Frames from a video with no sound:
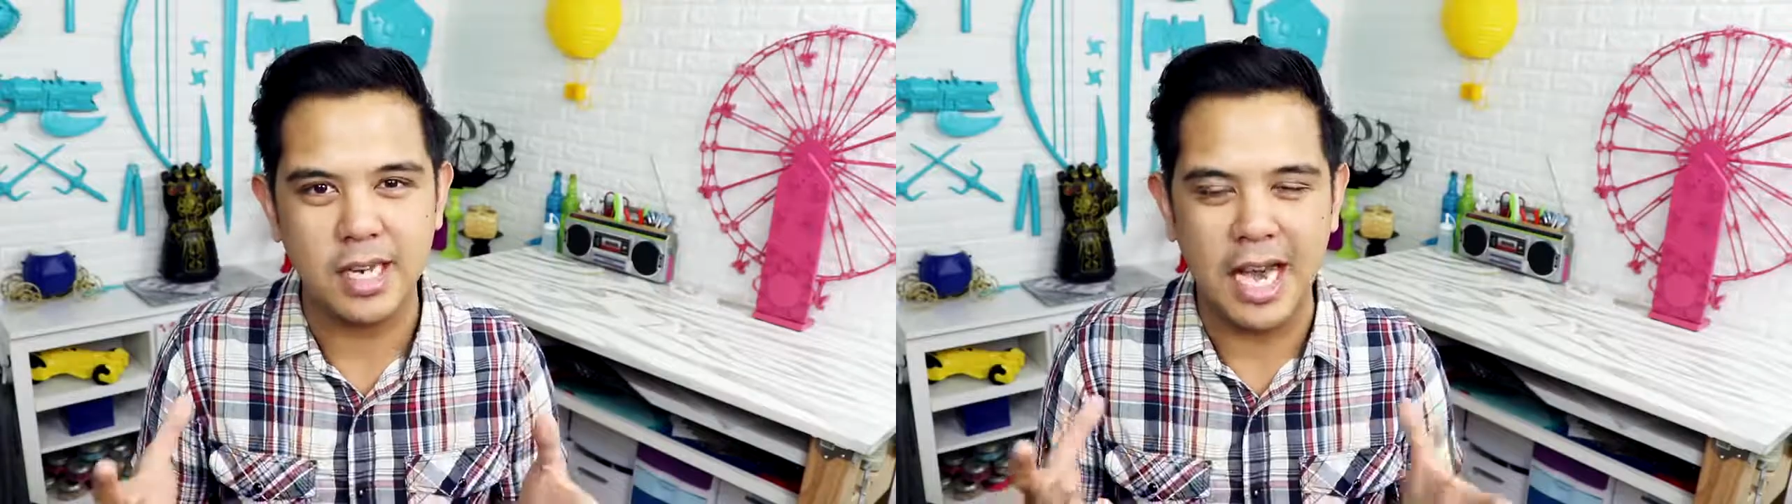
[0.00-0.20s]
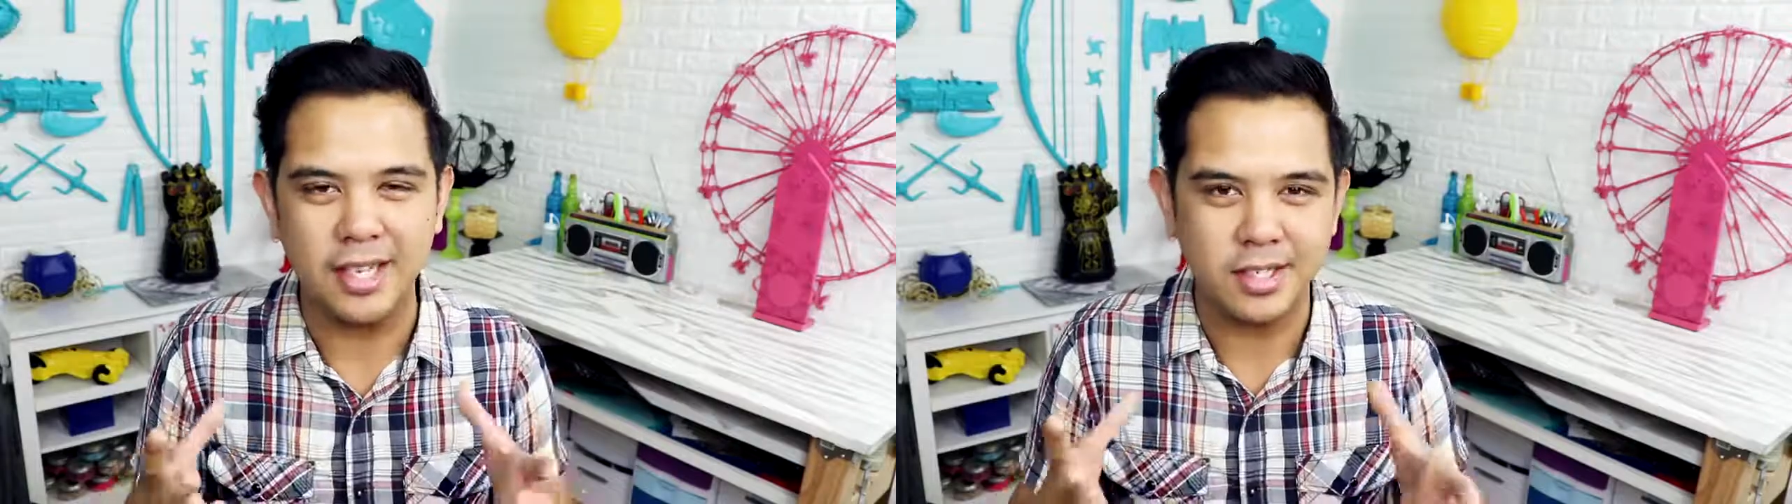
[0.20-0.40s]

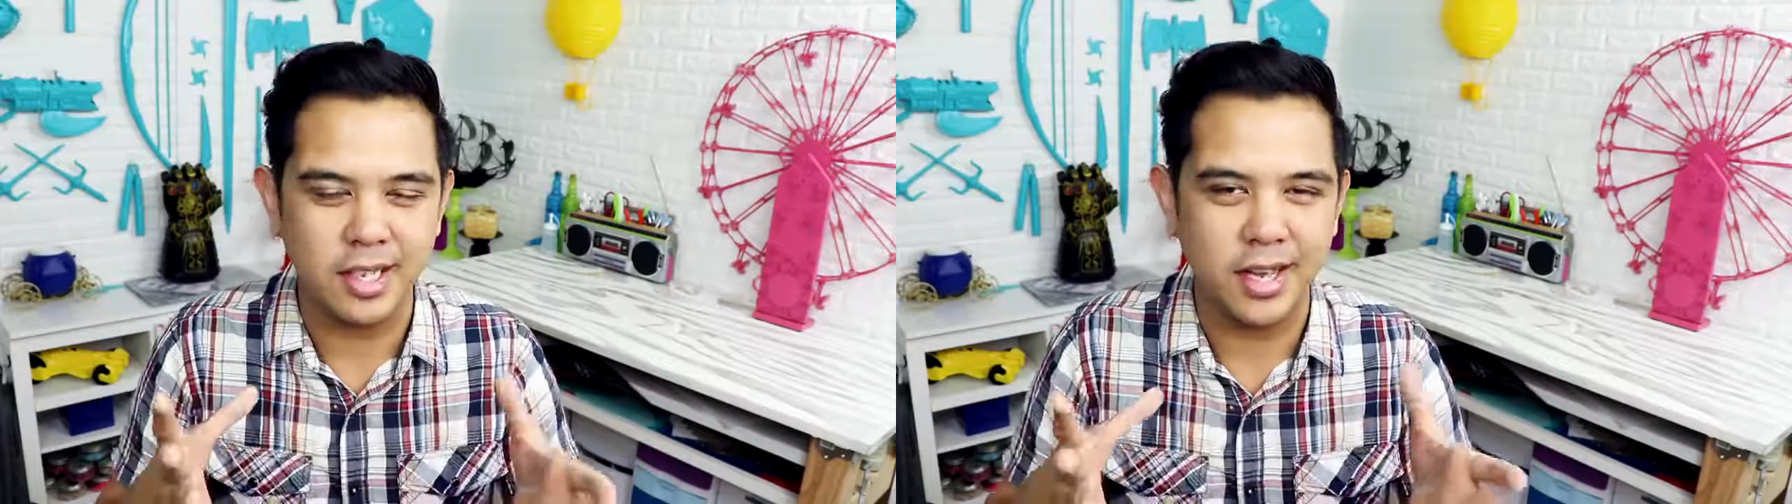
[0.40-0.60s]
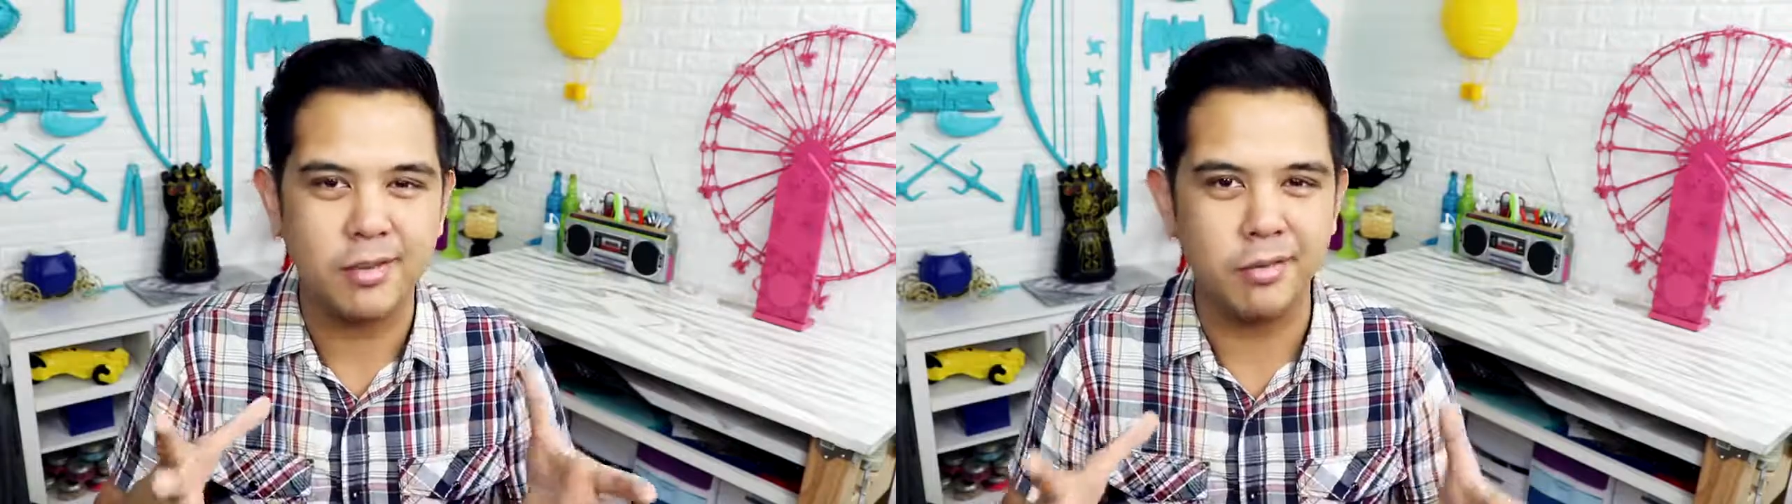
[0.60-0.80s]
as
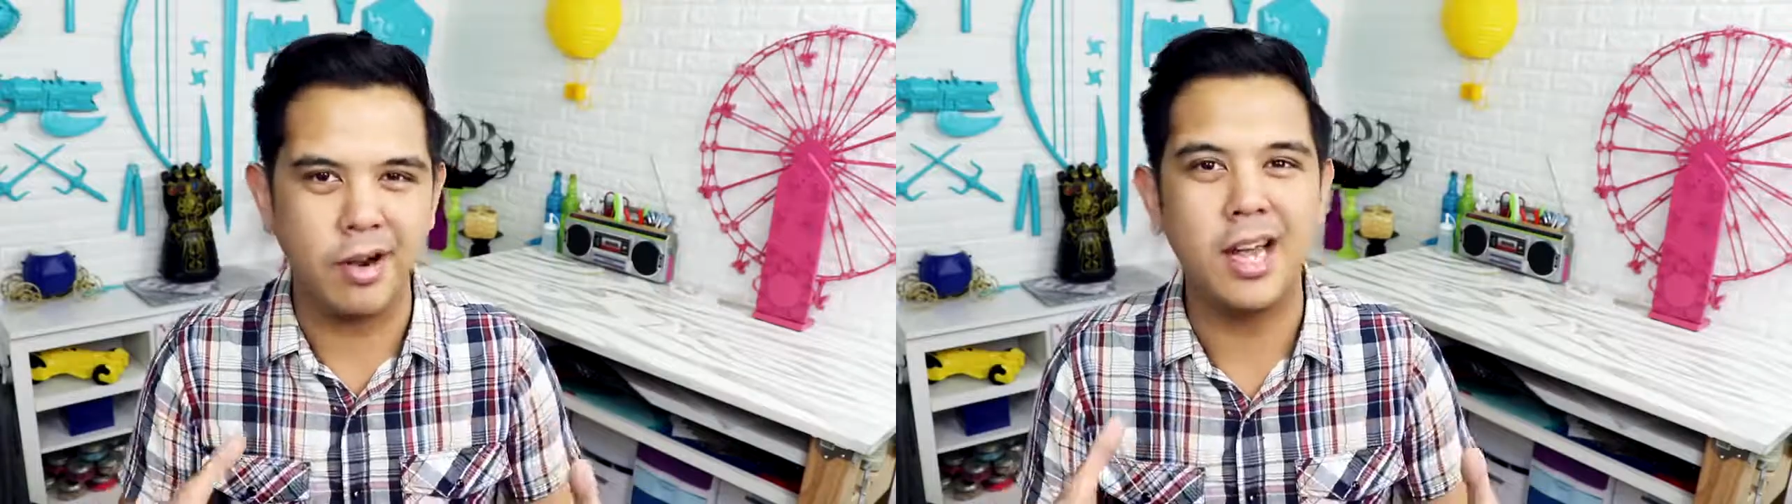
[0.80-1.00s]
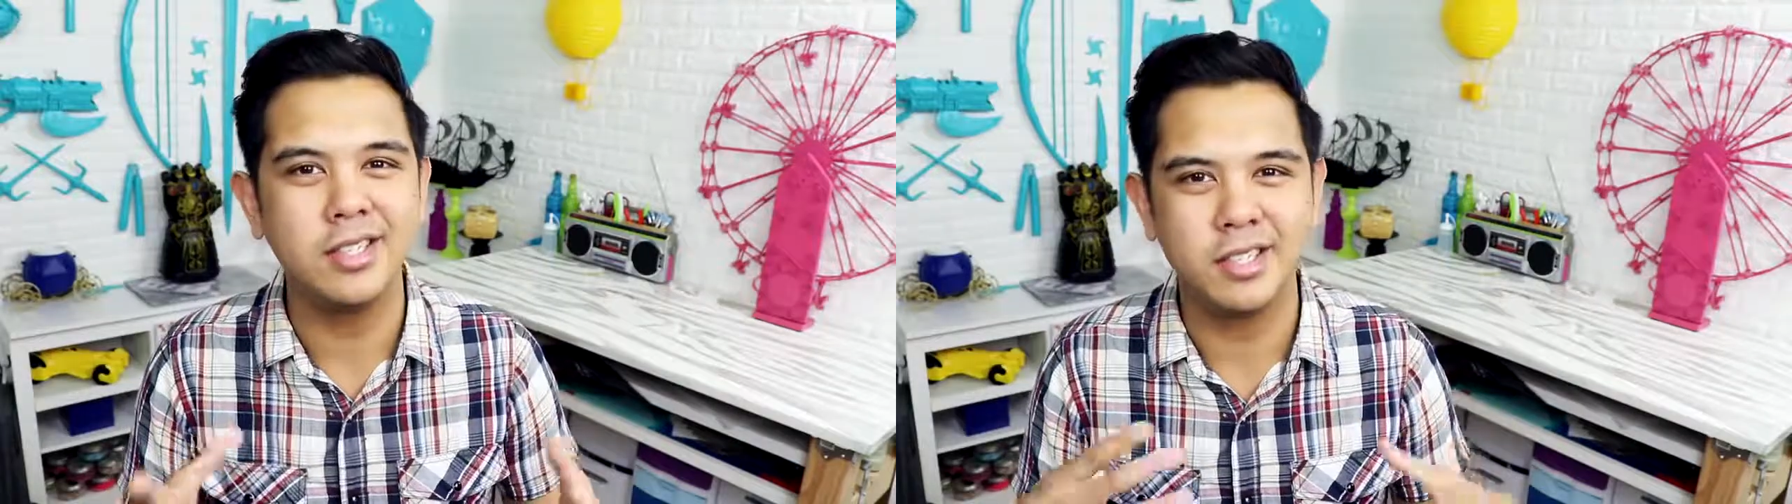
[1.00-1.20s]
like
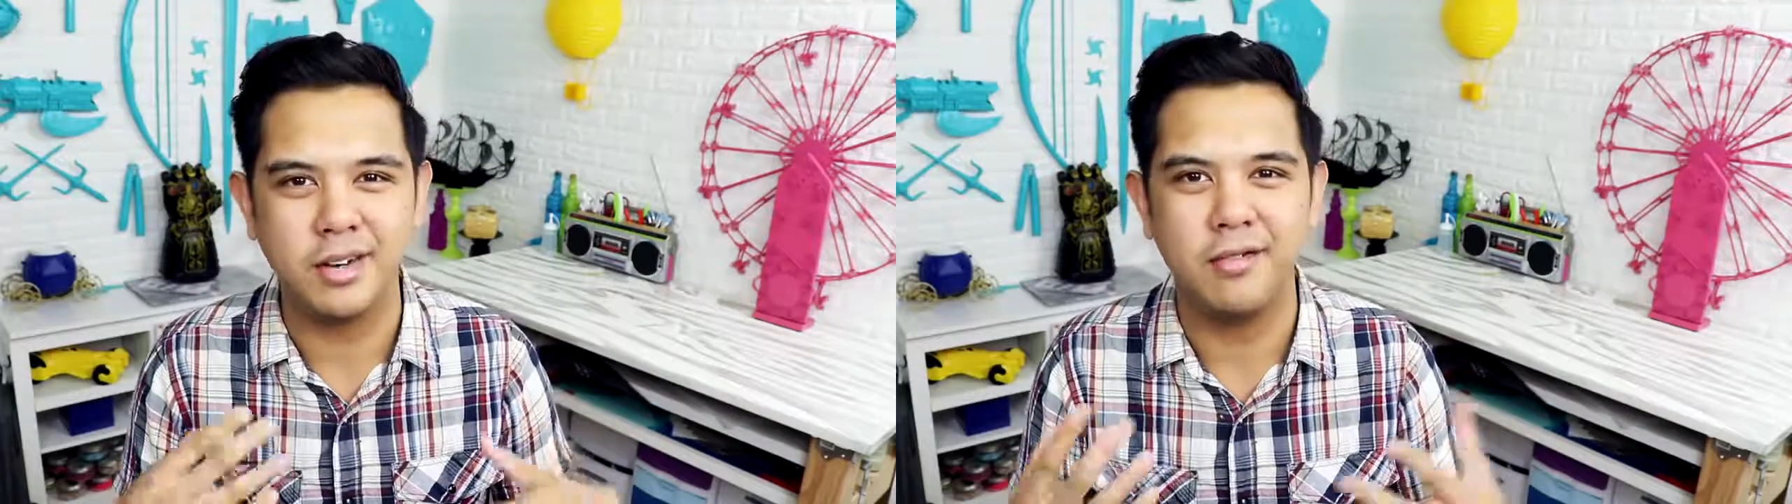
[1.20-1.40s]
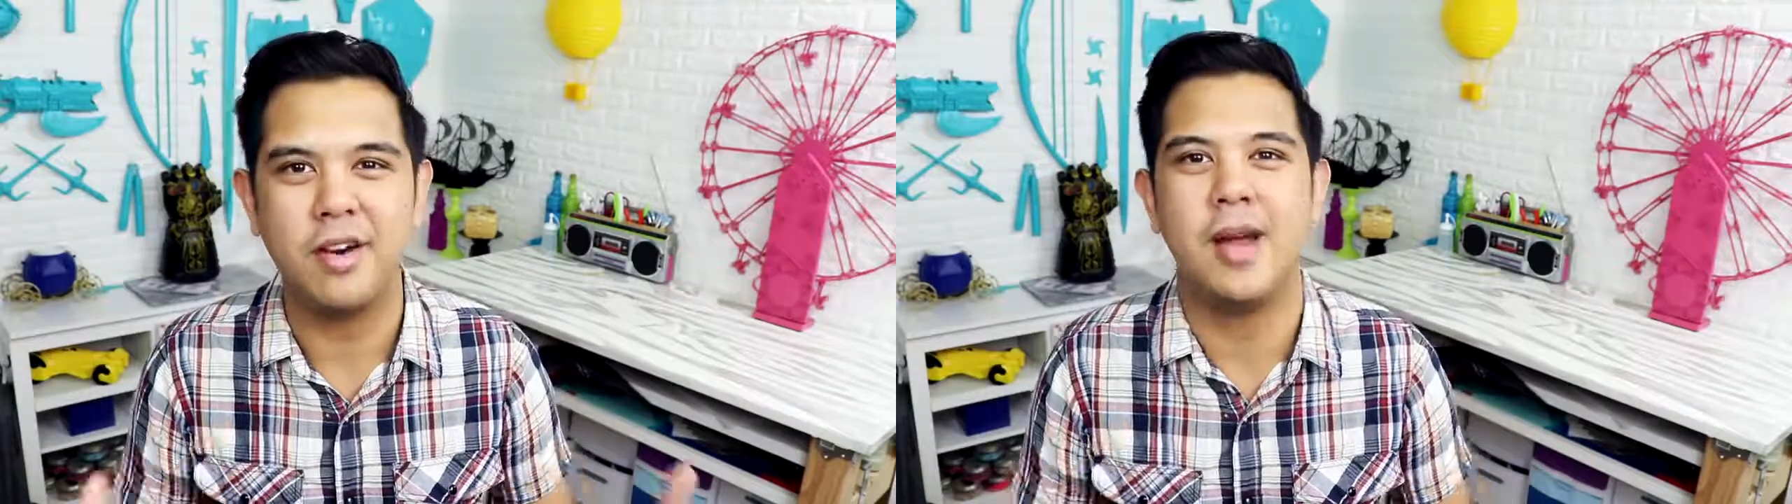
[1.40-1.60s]
fresh
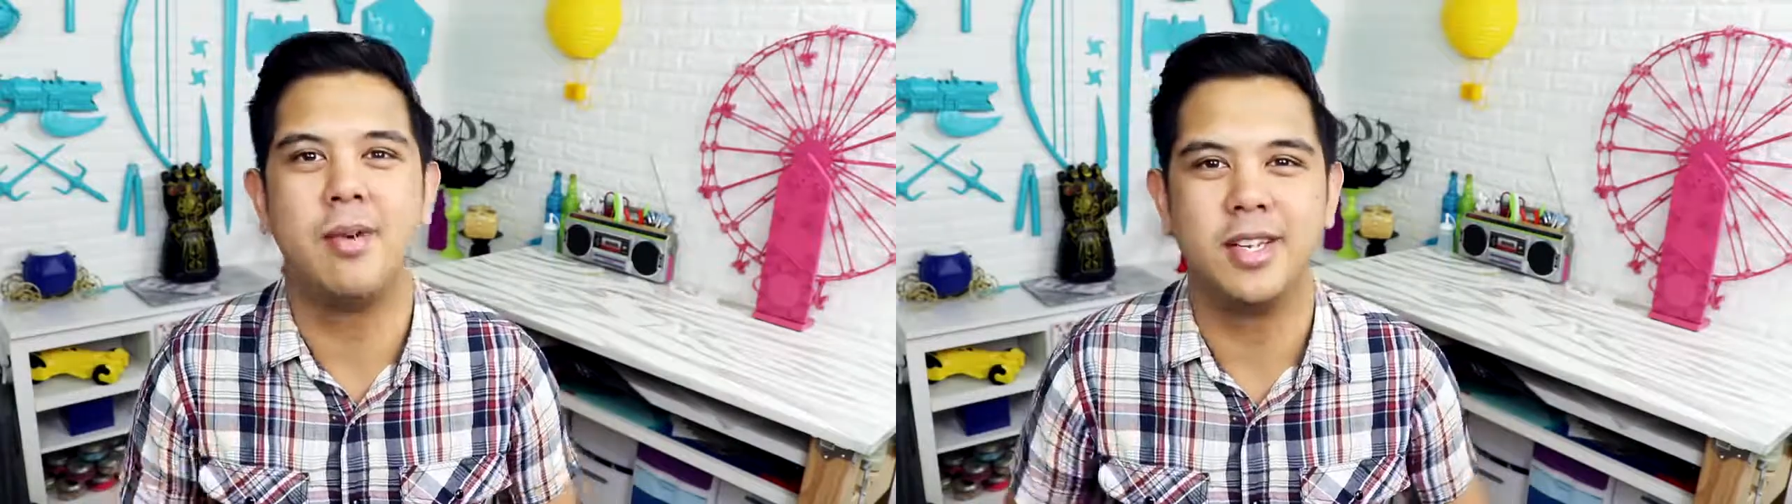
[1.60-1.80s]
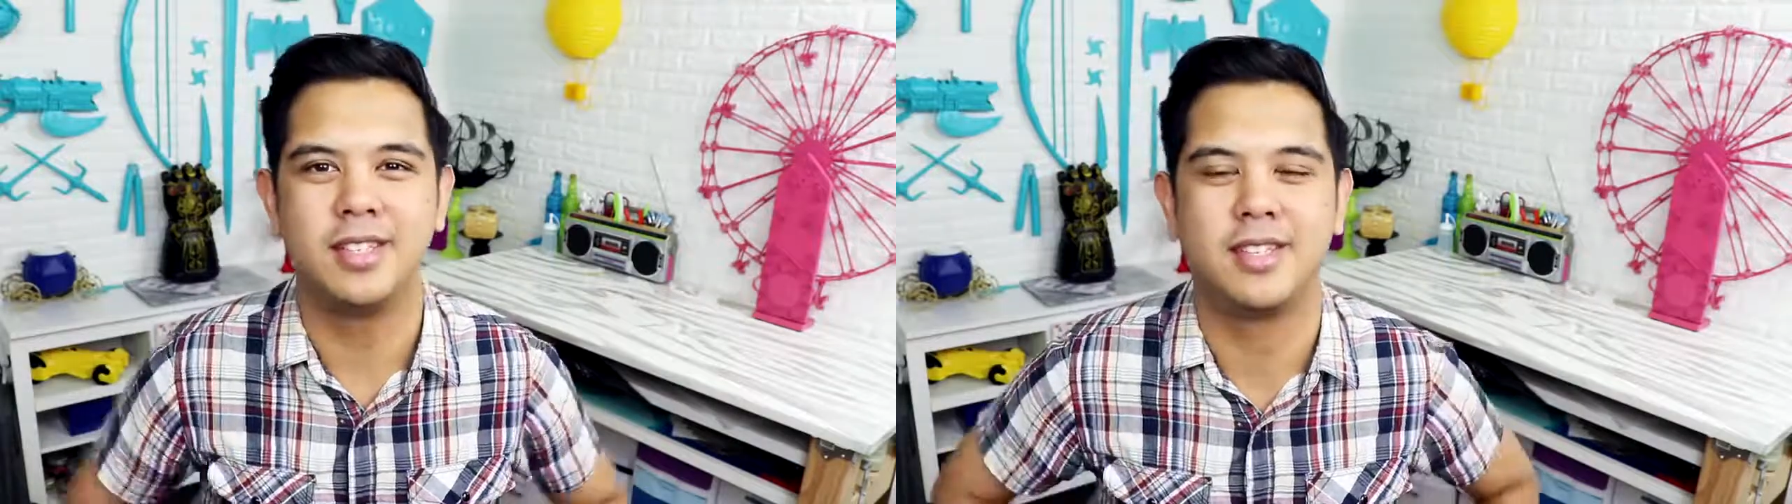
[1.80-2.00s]
and vibrant.